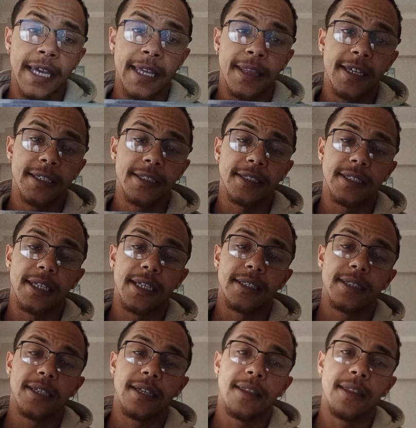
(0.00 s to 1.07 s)
this. Let's
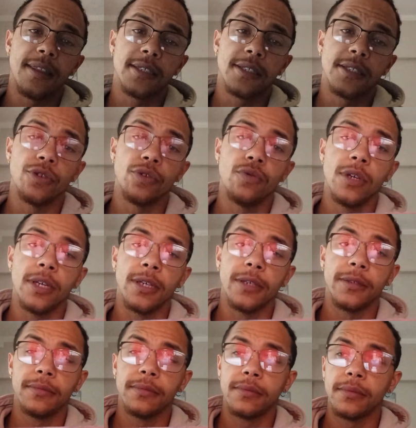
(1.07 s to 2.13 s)
say this ruler,
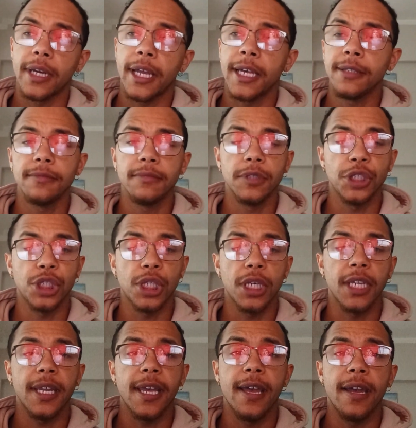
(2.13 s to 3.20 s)
right?
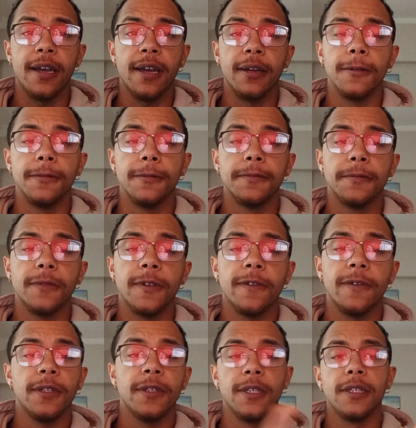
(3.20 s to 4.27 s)
Straight angle.
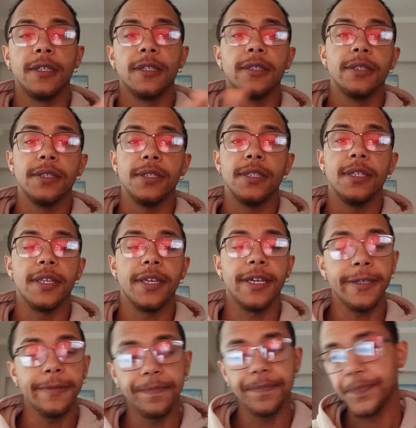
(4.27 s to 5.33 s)
See
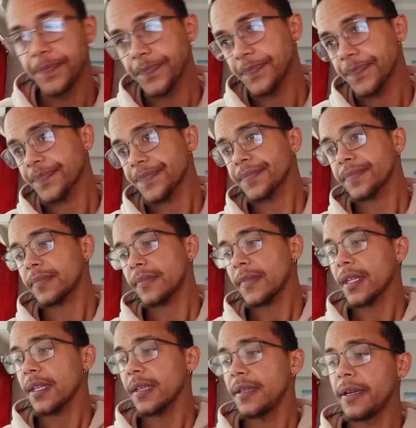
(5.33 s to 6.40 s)
there,
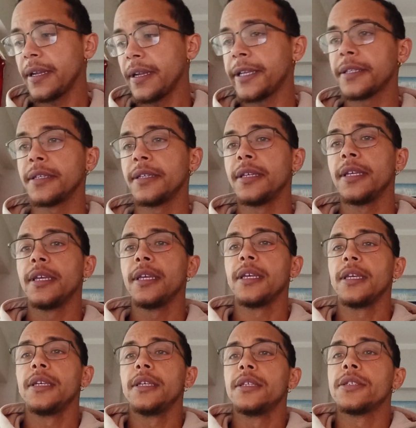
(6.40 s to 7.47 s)
right?
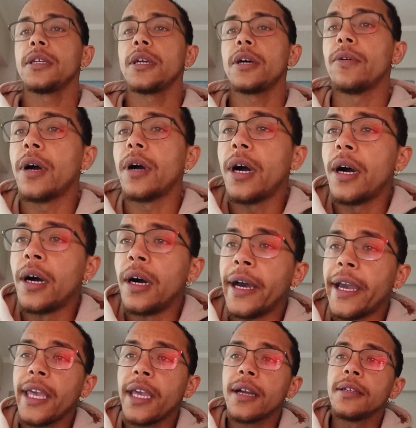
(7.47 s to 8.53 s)
So
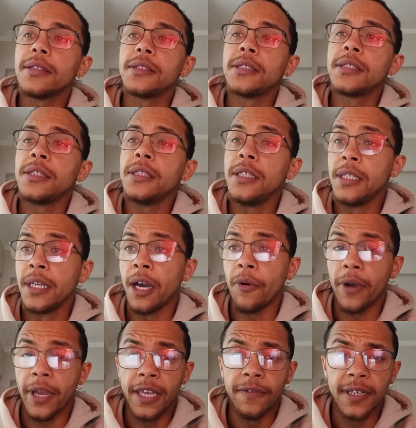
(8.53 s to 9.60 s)
angles is in our
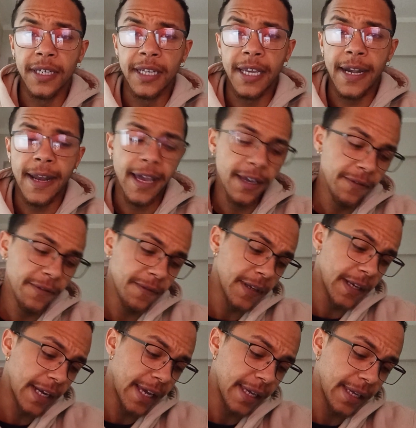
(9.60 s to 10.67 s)
everyday life,
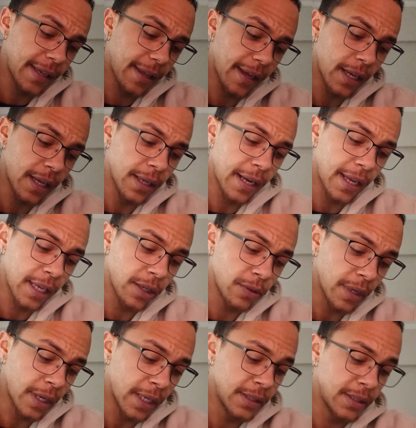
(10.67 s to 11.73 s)
like
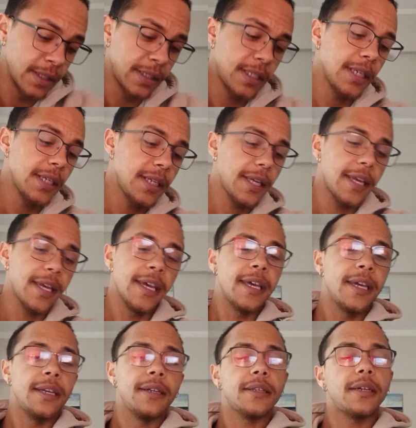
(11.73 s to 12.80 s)
I just said,
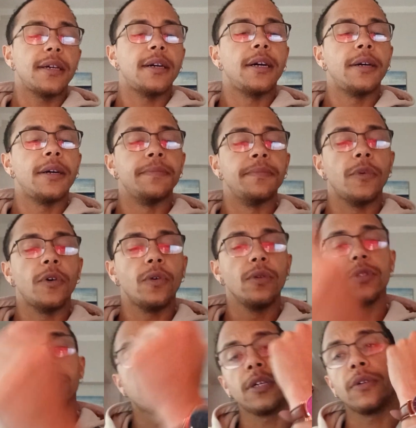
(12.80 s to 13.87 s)
and
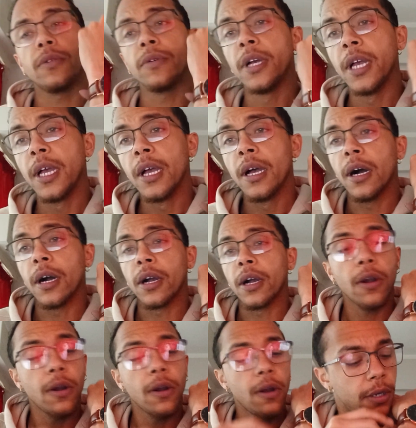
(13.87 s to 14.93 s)
also a
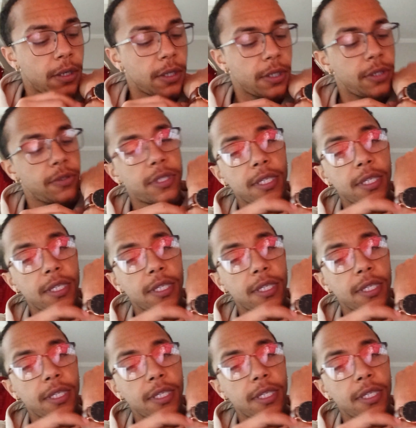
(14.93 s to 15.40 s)
clock. You see